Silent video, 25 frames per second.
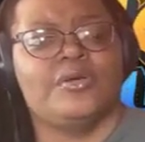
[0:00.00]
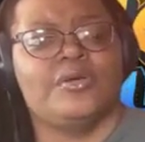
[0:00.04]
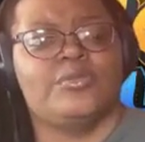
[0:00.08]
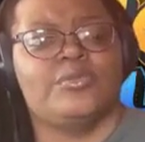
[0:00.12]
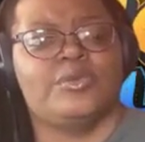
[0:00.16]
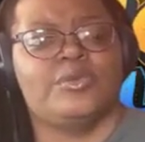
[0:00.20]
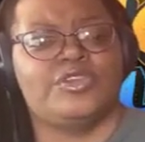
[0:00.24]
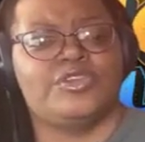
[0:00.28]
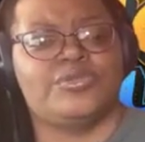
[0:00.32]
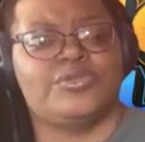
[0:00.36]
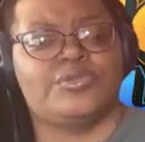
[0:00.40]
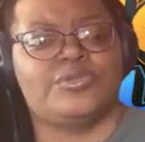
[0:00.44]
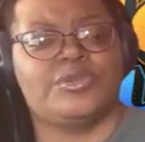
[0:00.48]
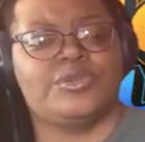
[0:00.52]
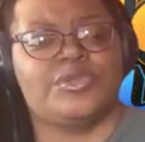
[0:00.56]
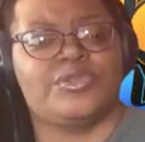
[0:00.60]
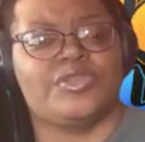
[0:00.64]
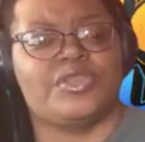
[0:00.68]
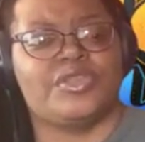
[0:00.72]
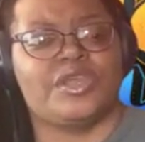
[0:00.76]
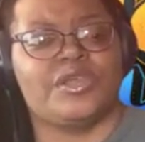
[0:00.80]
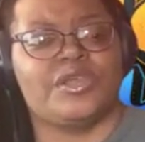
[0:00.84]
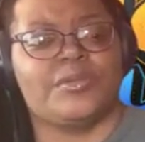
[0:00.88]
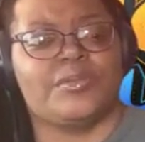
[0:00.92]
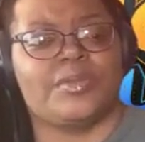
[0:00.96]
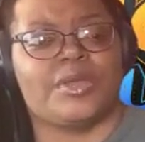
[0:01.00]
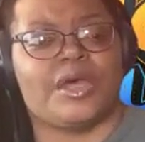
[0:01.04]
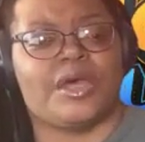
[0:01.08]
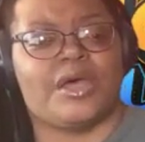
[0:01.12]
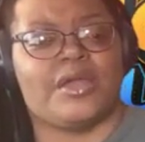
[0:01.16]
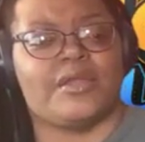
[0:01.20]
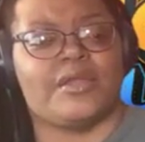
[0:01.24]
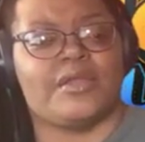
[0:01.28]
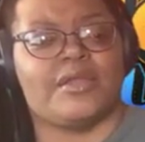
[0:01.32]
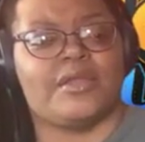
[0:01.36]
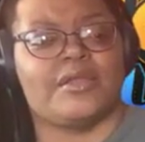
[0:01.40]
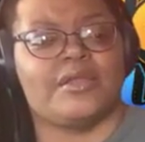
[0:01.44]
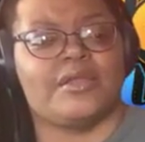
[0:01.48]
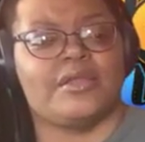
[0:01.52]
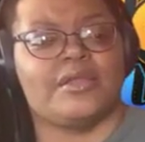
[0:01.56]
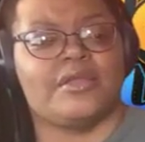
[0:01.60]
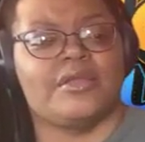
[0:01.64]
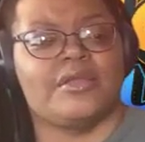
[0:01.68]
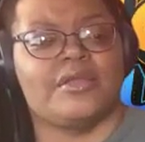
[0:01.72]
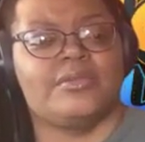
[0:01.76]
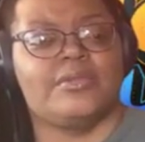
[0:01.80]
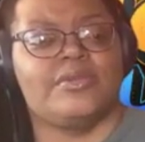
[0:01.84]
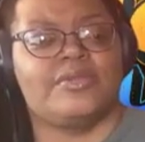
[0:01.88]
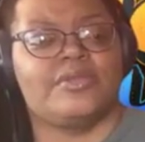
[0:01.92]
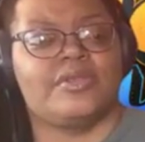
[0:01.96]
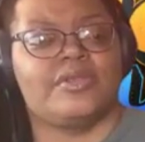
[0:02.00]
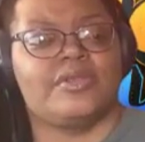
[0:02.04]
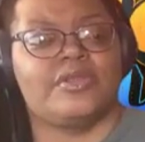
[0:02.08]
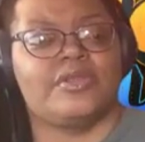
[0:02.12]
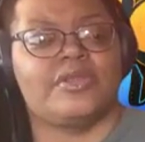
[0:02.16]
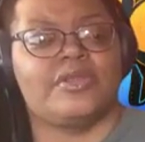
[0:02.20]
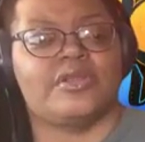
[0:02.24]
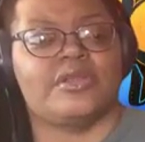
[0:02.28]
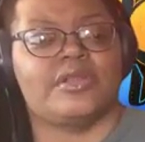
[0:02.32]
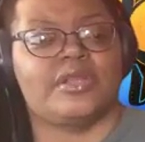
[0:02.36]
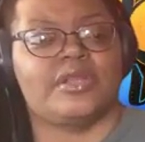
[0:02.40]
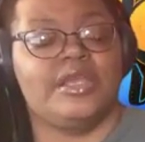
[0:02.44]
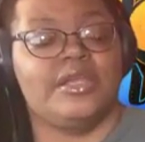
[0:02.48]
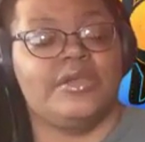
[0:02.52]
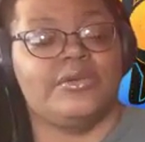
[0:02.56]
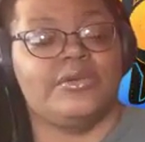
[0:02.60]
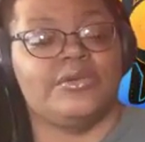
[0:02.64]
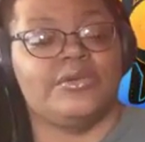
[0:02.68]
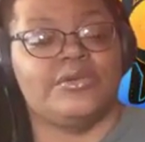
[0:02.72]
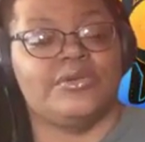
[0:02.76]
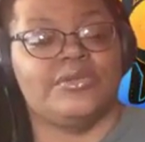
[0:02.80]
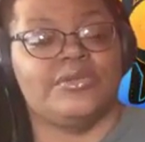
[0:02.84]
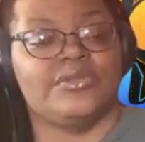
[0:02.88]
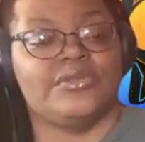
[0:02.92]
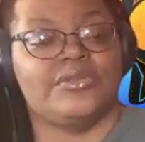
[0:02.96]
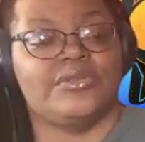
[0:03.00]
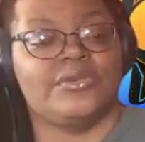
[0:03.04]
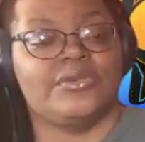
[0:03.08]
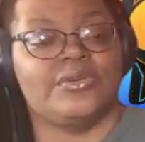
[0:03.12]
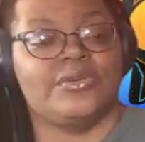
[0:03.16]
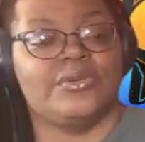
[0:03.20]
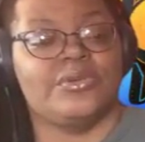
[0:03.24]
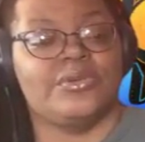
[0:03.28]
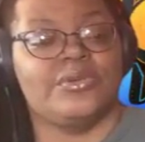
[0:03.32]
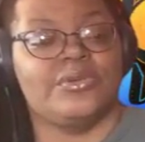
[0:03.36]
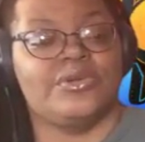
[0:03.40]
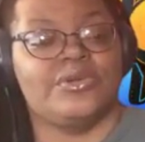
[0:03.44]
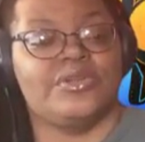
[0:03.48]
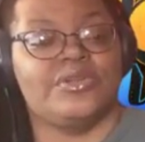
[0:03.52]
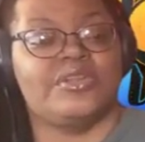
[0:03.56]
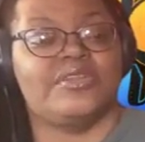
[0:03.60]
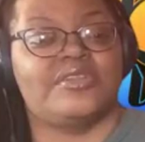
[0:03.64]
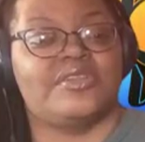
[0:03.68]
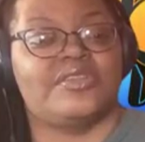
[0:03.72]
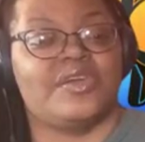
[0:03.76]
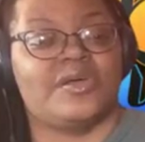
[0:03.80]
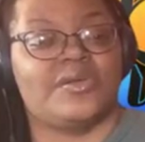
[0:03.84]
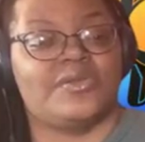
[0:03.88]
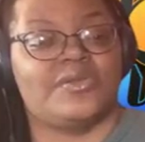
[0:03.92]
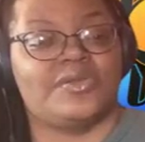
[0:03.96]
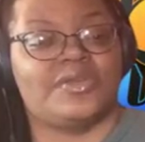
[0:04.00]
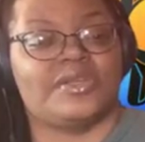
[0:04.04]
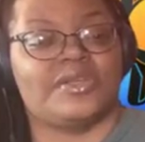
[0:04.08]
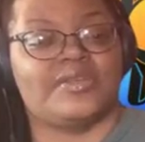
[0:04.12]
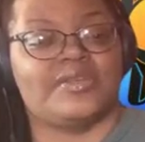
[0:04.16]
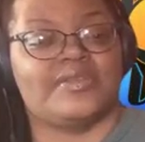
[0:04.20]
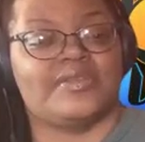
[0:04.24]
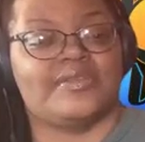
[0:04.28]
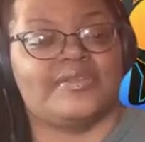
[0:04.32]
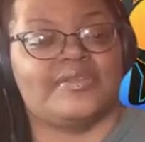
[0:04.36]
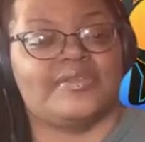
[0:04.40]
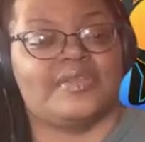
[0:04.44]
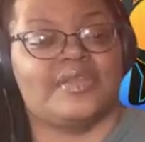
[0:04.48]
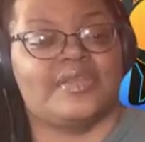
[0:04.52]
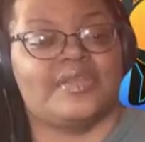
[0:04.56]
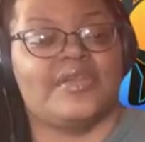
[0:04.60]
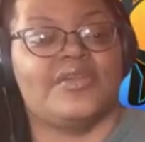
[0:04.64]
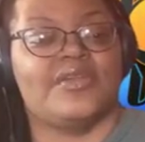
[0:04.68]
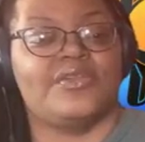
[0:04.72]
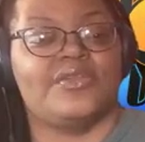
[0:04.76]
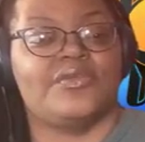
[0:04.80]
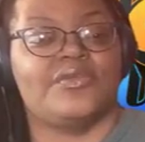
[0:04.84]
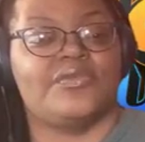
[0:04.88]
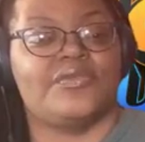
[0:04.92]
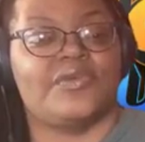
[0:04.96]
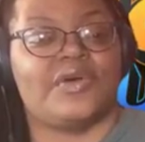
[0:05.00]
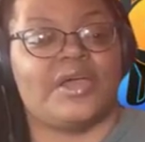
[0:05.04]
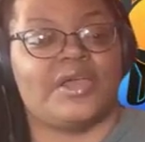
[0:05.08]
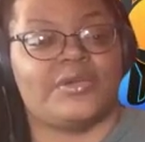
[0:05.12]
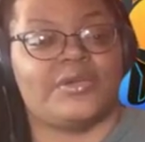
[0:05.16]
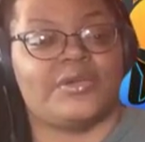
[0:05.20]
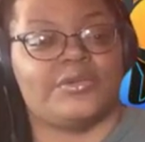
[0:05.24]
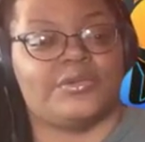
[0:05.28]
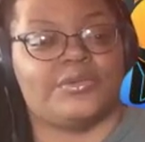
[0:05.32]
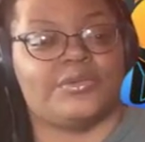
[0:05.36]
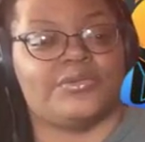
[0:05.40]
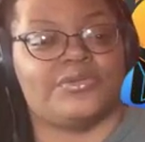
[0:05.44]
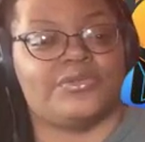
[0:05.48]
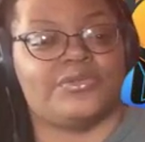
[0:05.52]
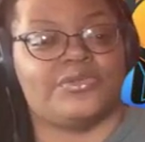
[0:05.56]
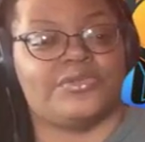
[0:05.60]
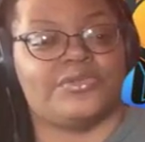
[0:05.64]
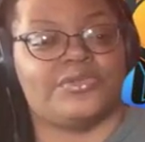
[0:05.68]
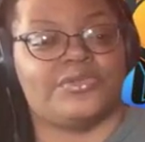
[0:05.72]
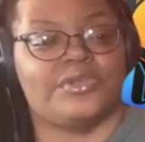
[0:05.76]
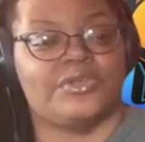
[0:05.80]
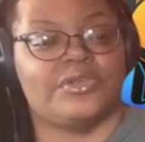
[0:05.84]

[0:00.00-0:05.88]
which when you think about it, it was either the Lakers or the Celtics in the finals